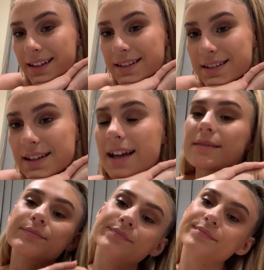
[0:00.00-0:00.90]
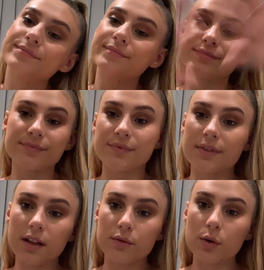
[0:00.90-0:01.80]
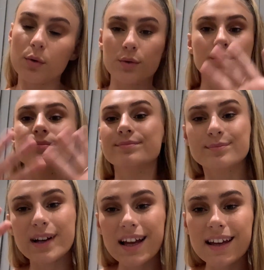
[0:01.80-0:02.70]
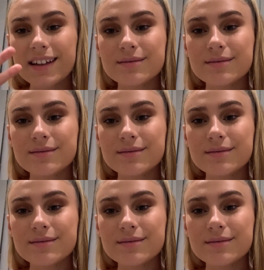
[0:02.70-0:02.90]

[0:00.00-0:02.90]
So yeah, love you all, bye.